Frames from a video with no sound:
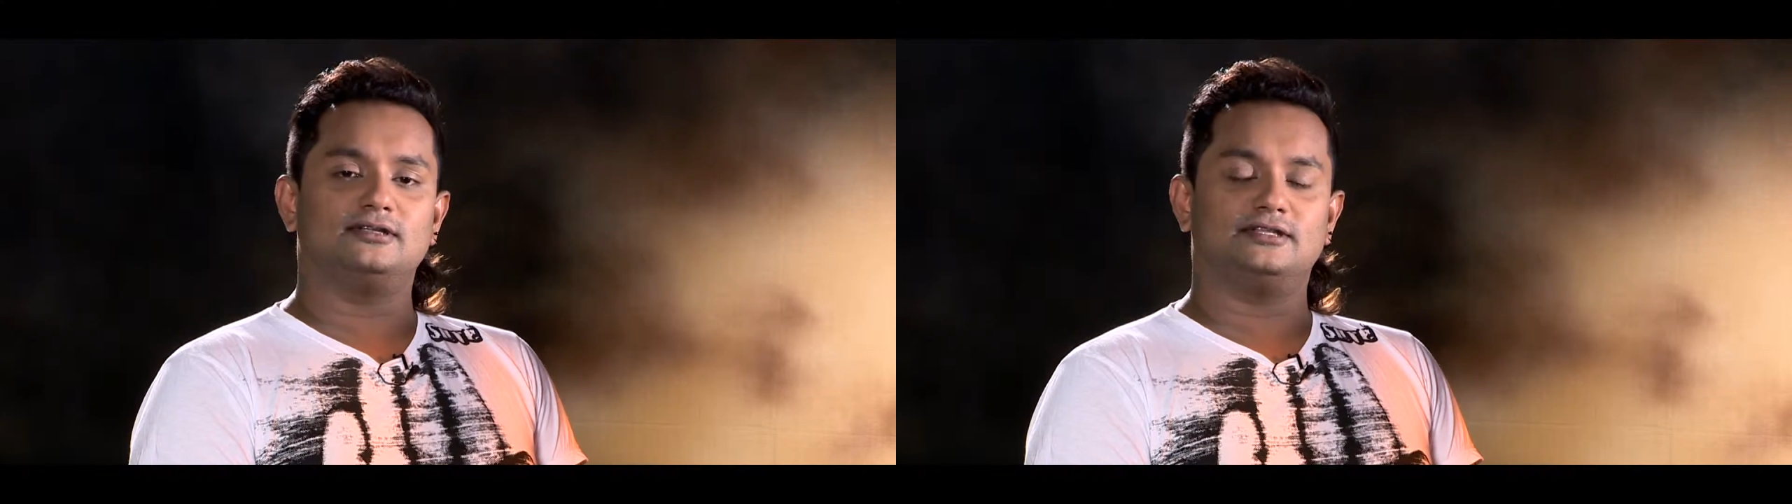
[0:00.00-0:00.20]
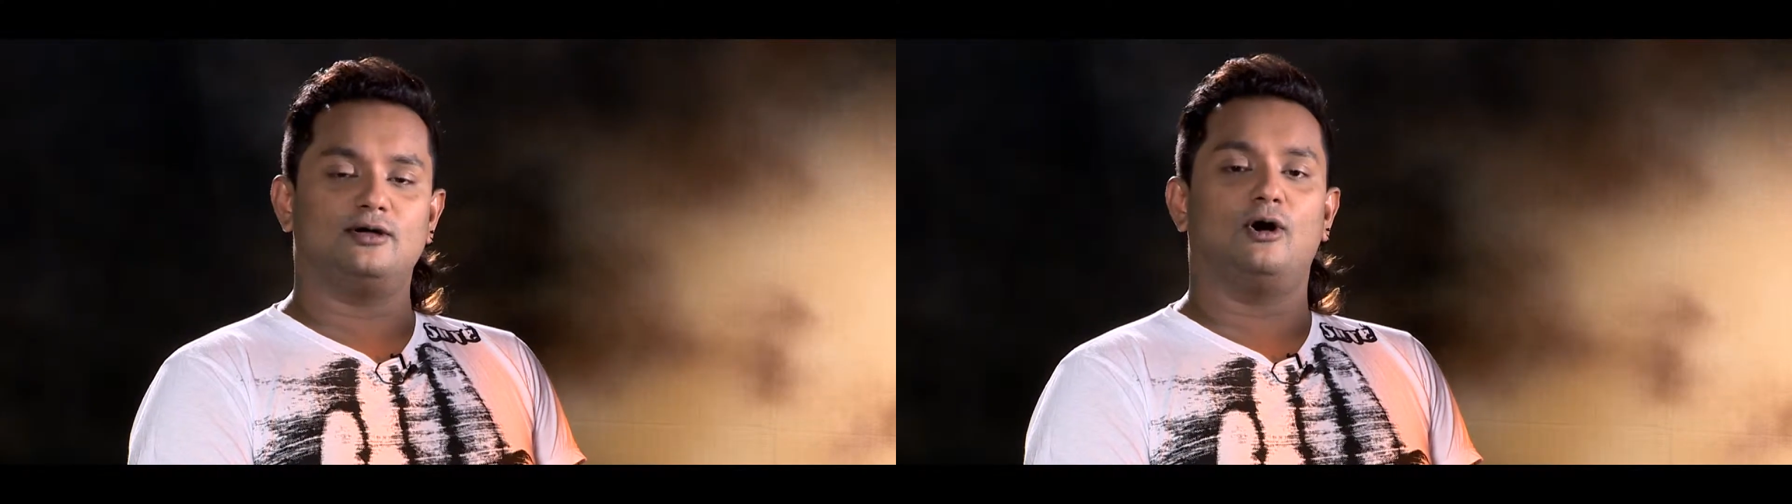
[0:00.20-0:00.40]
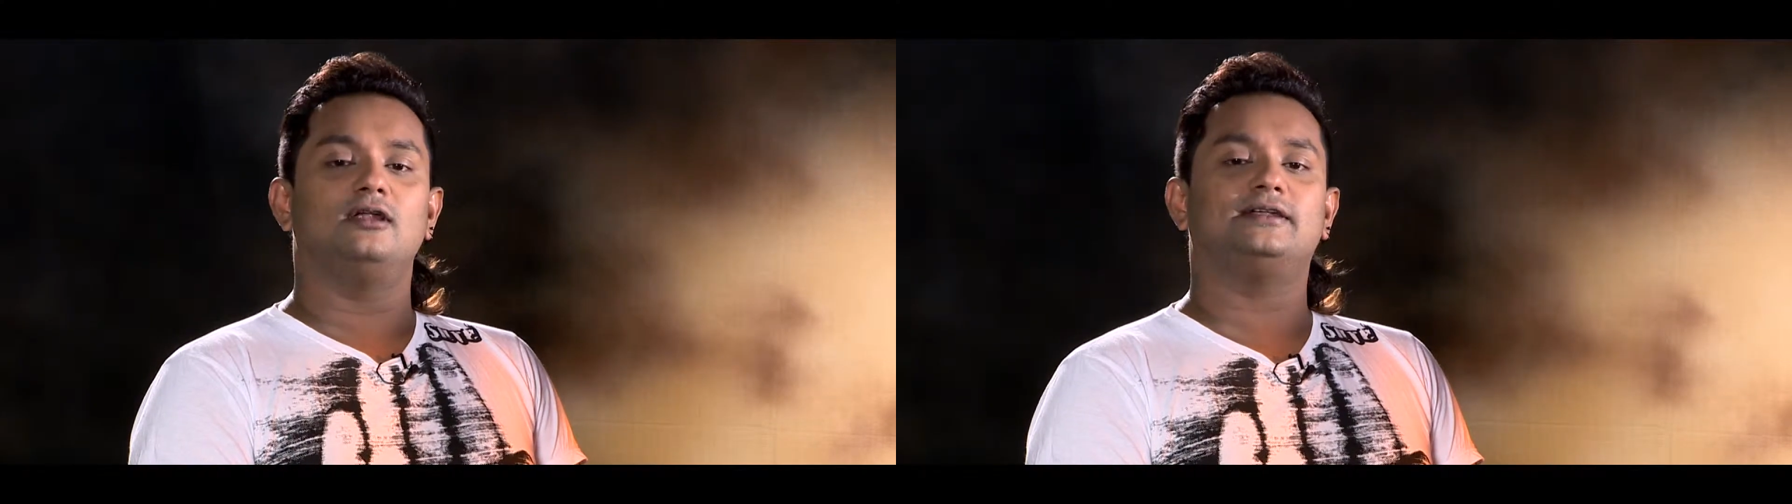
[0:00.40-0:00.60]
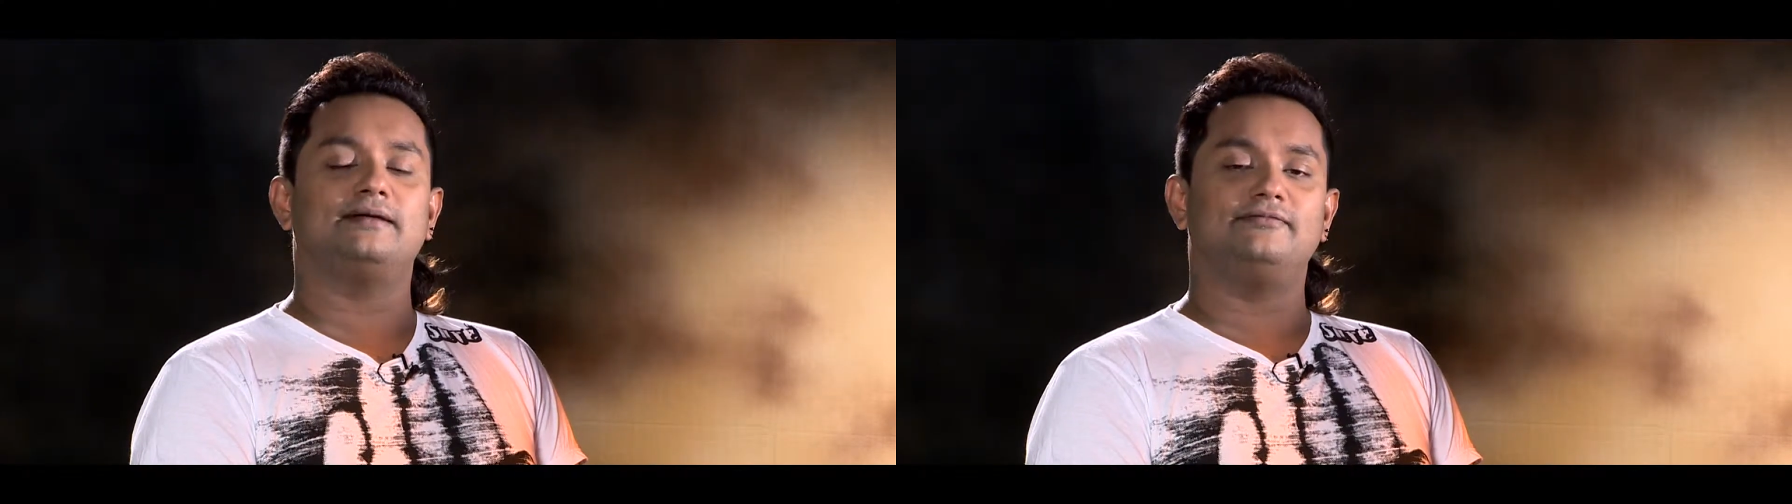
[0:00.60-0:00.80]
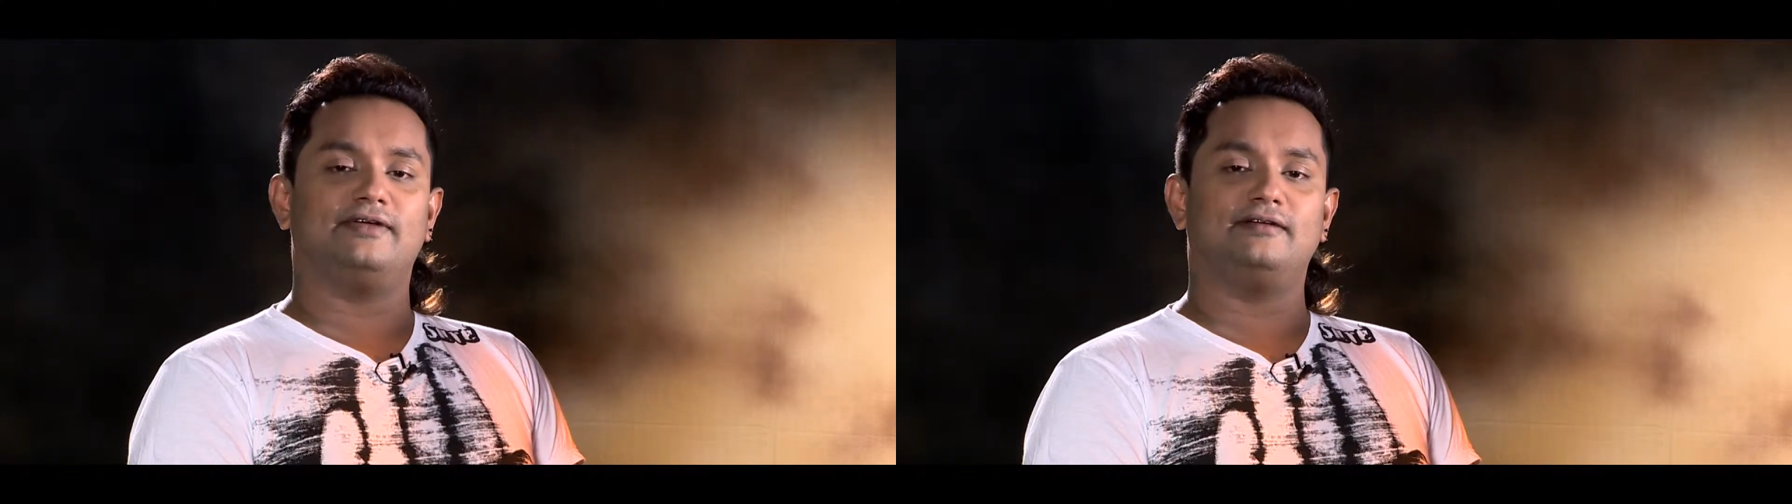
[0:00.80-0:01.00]
the
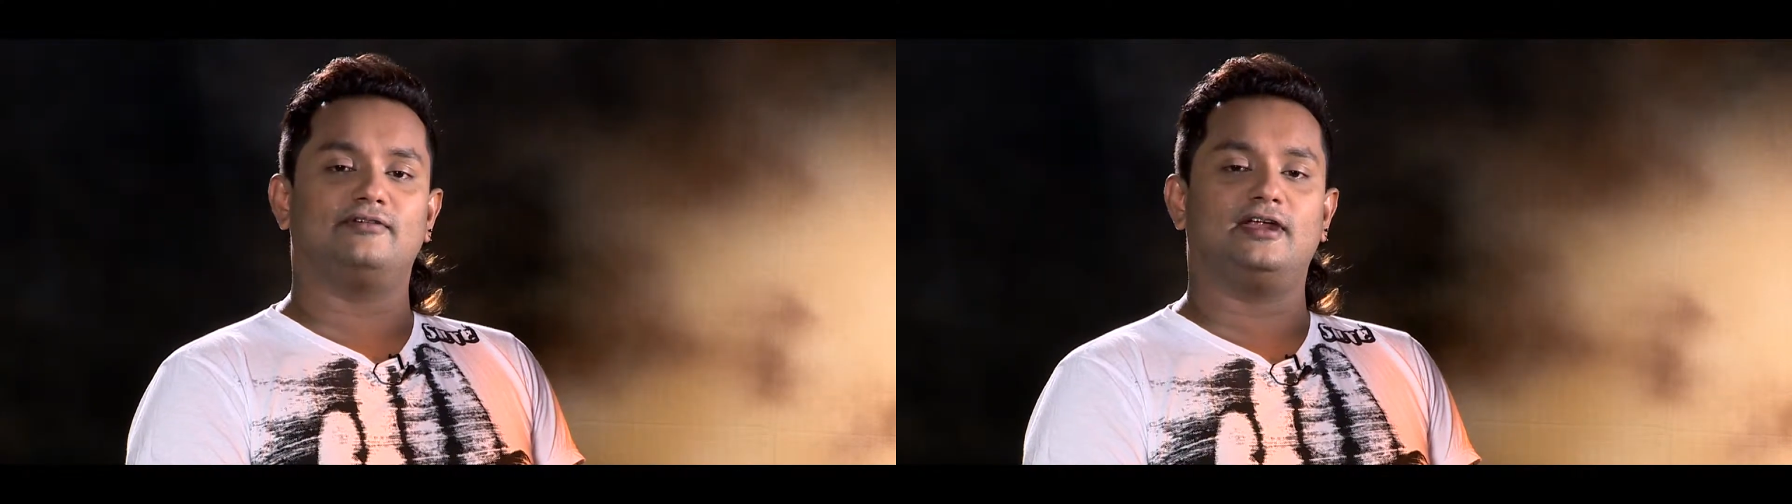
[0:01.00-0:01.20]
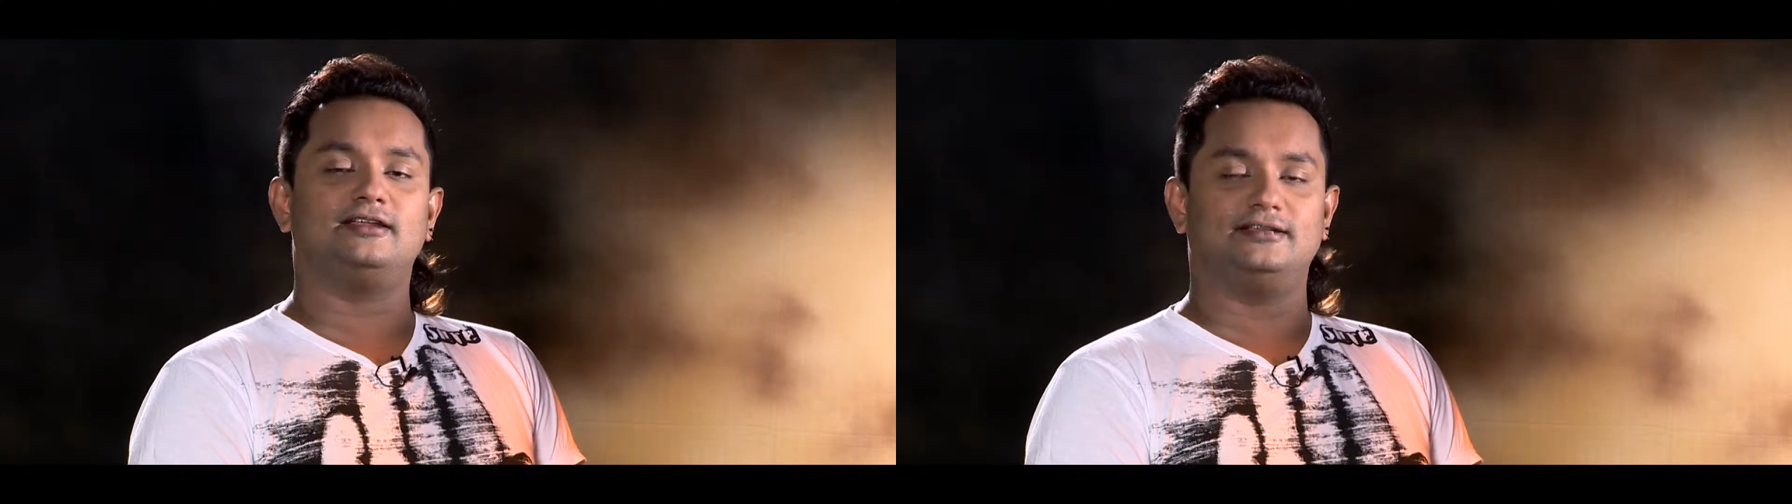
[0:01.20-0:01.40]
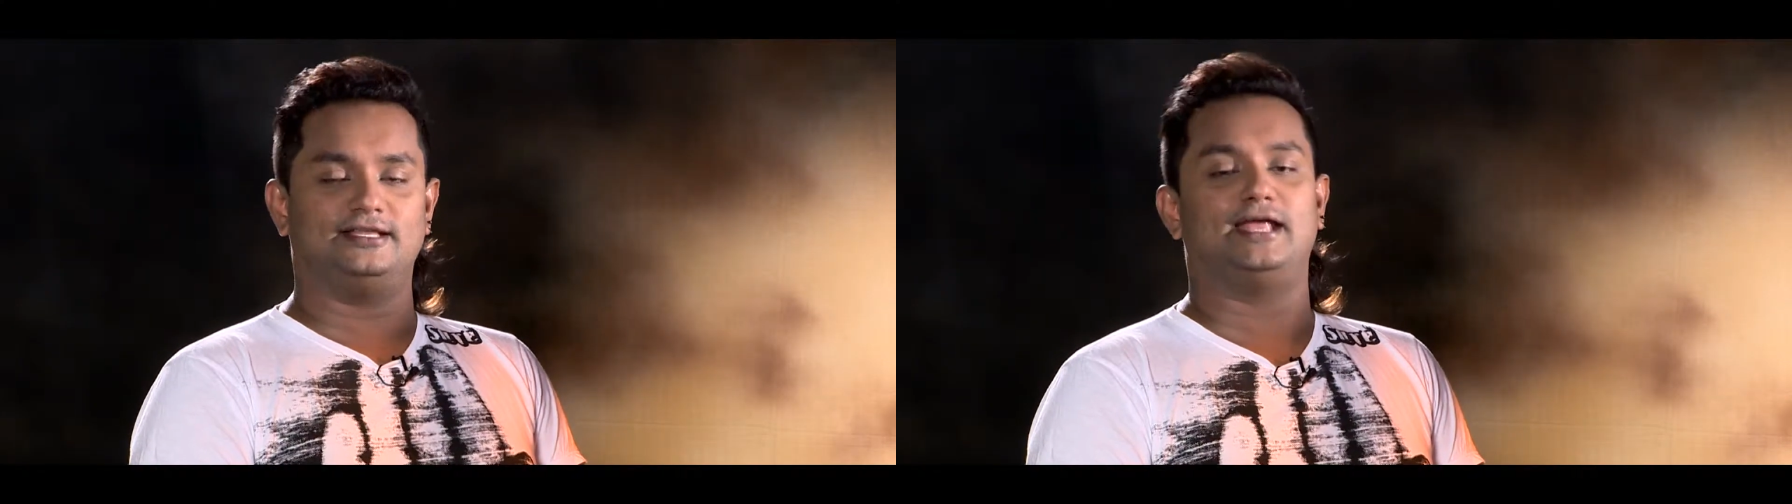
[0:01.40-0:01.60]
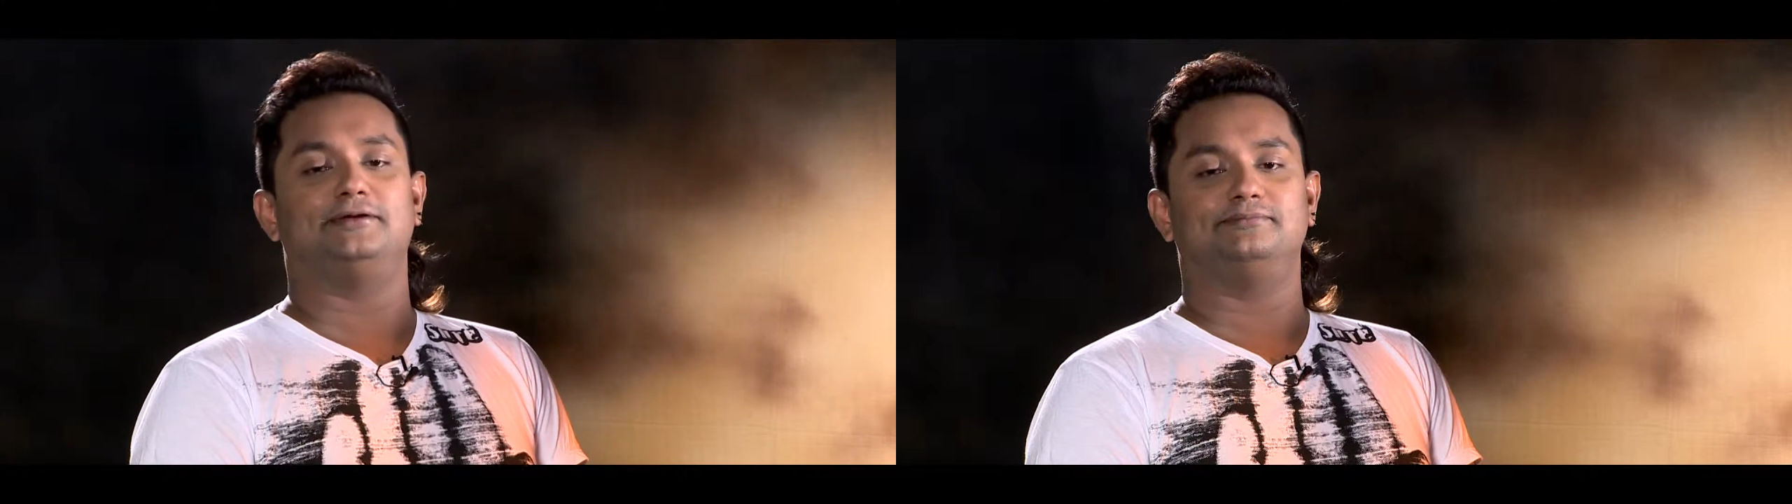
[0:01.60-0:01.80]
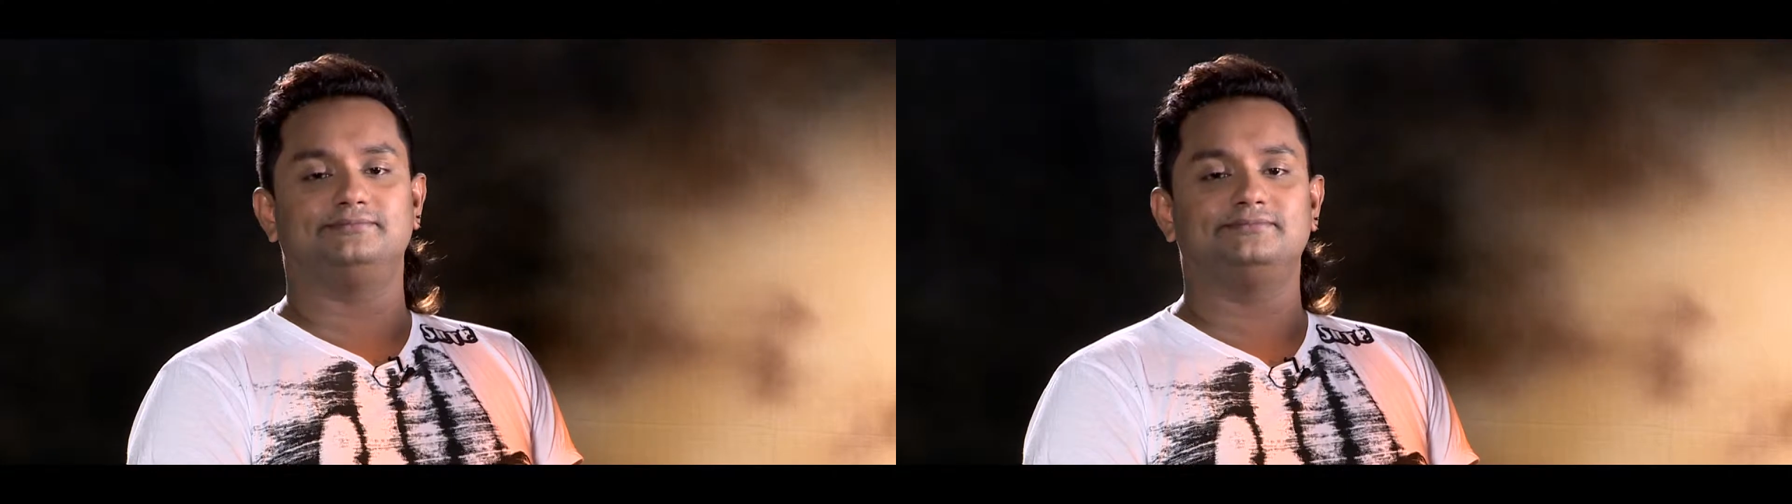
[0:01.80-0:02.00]
all-time favorite denim.